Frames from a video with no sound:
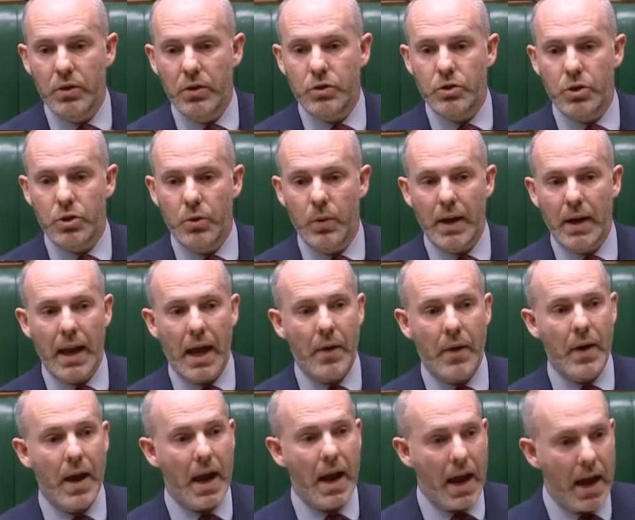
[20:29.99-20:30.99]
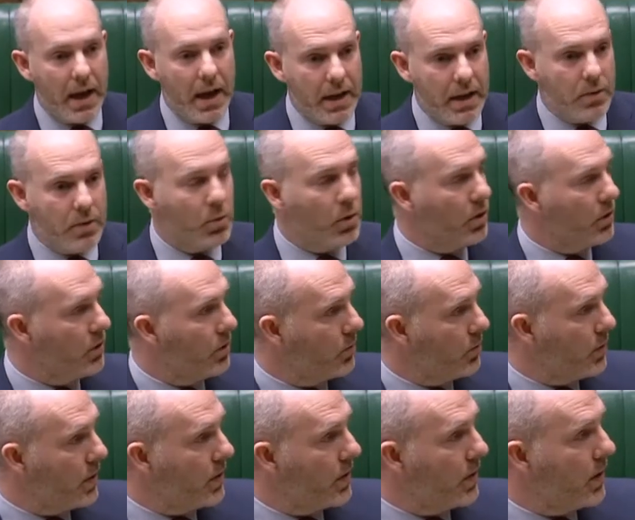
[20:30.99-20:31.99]
to allow anyone
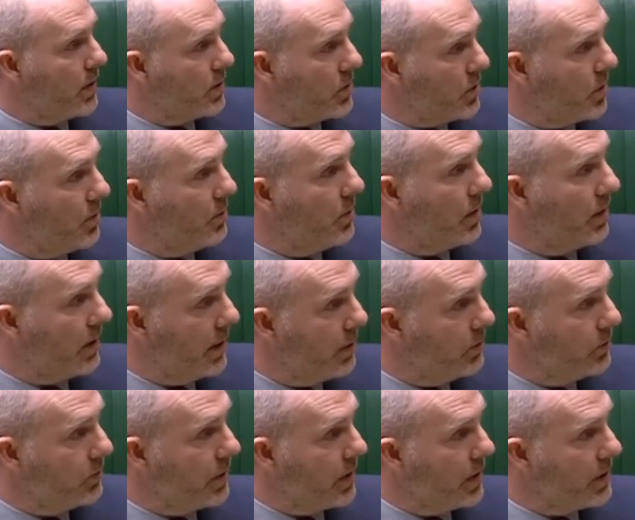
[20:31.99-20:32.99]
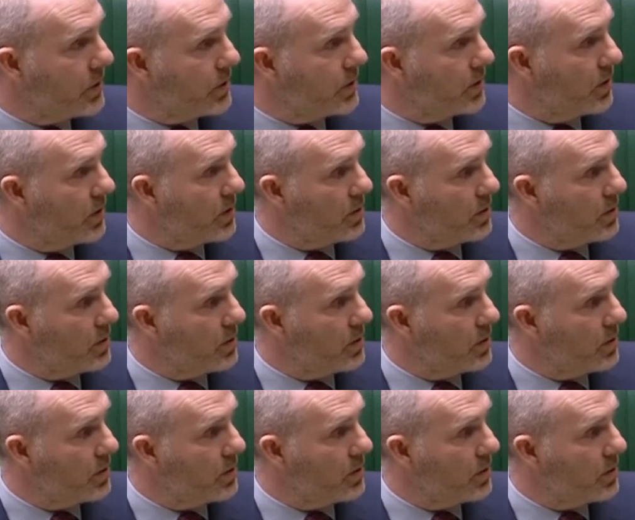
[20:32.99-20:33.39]
with a terminal illness